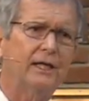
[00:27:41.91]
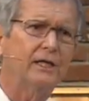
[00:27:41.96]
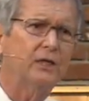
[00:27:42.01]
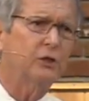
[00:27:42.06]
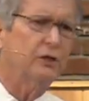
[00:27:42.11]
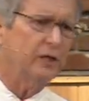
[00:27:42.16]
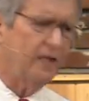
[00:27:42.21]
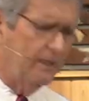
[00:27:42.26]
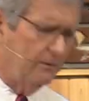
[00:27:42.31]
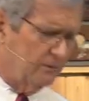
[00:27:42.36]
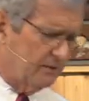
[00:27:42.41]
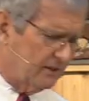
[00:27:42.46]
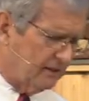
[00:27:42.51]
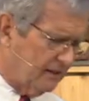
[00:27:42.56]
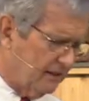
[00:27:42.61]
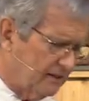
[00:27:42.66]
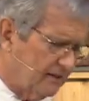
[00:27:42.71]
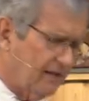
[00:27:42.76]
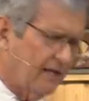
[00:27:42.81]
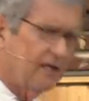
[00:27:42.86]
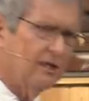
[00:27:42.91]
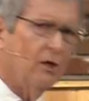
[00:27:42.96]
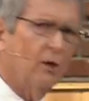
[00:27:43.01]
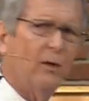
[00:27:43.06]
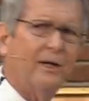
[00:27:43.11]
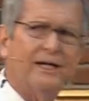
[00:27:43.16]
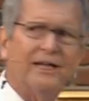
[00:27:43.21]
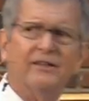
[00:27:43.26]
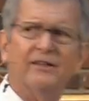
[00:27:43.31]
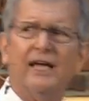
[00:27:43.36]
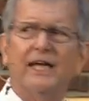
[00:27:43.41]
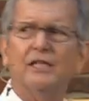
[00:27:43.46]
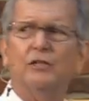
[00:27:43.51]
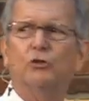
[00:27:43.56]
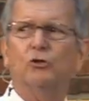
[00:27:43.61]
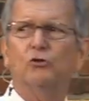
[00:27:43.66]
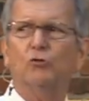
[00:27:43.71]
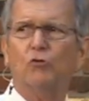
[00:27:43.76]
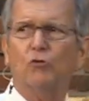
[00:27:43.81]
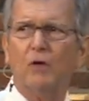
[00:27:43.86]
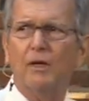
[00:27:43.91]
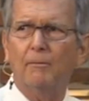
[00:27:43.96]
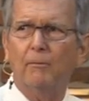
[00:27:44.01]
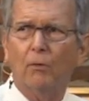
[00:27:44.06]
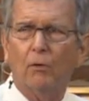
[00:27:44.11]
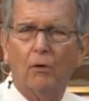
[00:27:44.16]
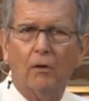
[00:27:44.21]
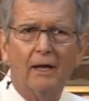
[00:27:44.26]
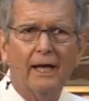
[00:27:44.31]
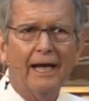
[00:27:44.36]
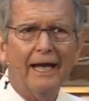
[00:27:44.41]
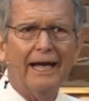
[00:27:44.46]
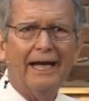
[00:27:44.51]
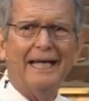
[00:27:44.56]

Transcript: And James says they know it and they tremble.